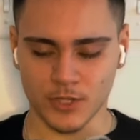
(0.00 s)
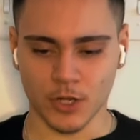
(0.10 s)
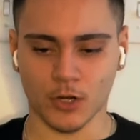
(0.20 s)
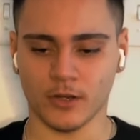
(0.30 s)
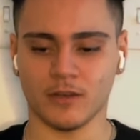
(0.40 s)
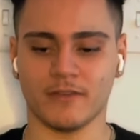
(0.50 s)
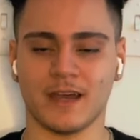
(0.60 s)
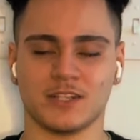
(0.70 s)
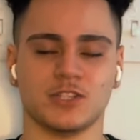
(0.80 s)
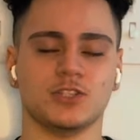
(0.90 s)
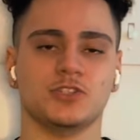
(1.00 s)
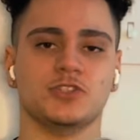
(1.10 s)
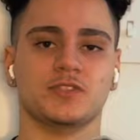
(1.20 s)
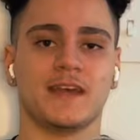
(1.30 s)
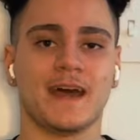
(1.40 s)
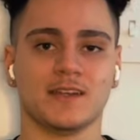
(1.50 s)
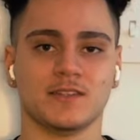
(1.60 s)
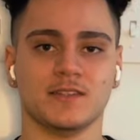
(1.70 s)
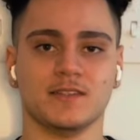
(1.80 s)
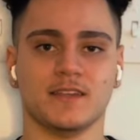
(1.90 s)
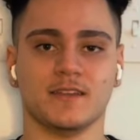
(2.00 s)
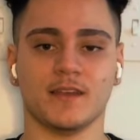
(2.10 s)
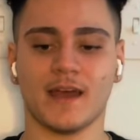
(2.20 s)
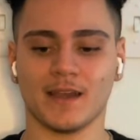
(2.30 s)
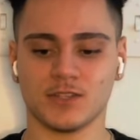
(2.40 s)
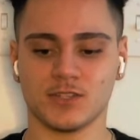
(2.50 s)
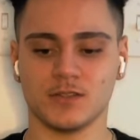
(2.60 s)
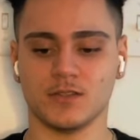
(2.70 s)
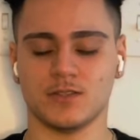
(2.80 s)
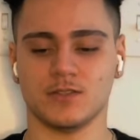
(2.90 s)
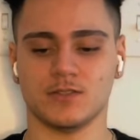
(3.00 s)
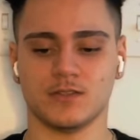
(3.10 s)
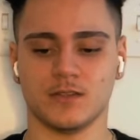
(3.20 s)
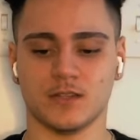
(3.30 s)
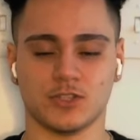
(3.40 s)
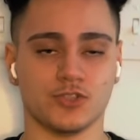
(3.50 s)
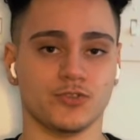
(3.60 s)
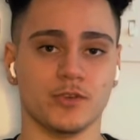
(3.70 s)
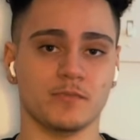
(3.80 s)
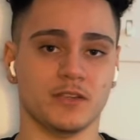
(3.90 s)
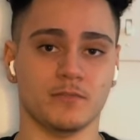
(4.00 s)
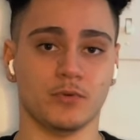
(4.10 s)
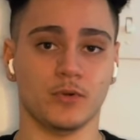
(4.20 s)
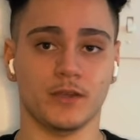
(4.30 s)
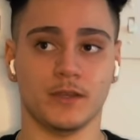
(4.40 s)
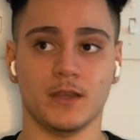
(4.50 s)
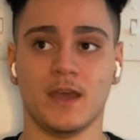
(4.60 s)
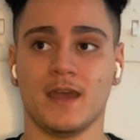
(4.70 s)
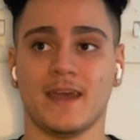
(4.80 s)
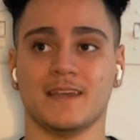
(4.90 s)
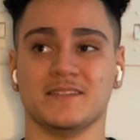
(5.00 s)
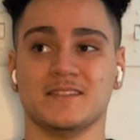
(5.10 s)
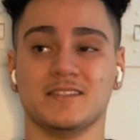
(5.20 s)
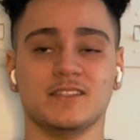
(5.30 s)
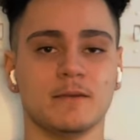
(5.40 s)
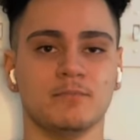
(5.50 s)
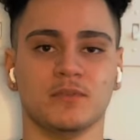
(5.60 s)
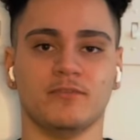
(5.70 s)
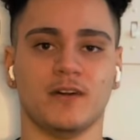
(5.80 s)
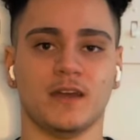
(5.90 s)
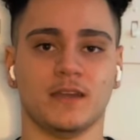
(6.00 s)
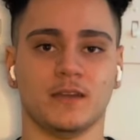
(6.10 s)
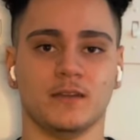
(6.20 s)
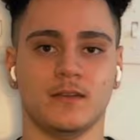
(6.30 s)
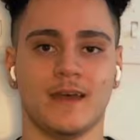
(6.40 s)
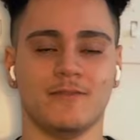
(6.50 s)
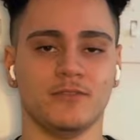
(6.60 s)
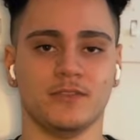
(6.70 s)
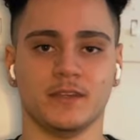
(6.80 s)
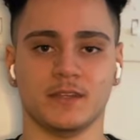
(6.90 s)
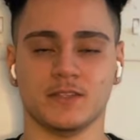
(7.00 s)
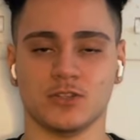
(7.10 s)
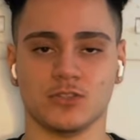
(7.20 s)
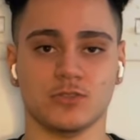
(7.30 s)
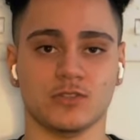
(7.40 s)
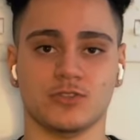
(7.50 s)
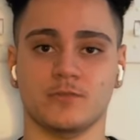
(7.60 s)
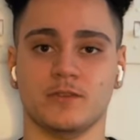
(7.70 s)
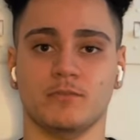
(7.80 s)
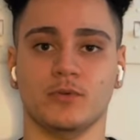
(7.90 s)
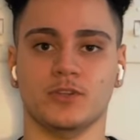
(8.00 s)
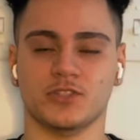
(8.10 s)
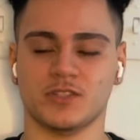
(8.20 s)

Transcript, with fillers: the art of action and just actually taking action is extremely important, and simplifying everything is also extremely important.